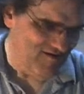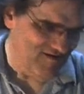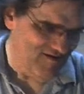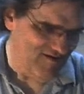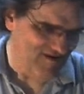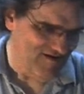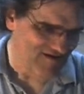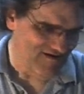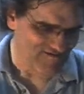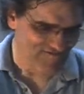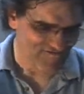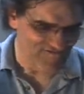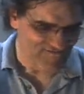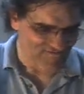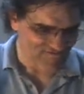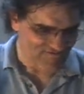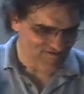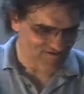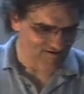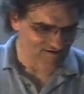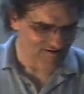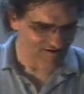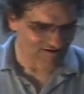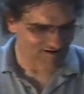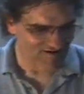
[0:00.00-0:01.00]
Yes.
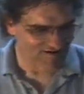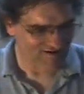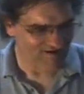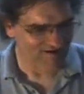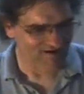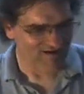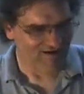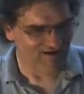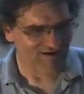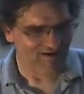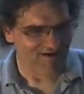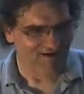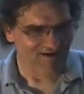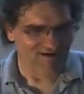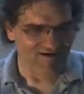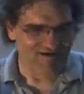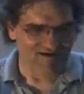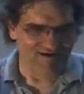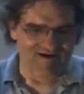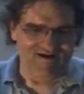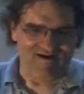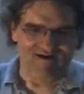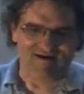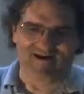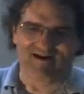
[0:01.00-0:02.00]

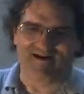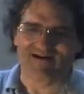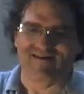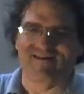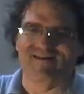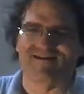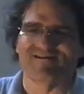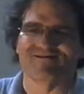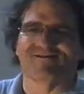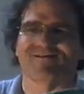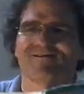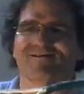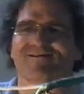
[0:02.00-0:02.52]
And as you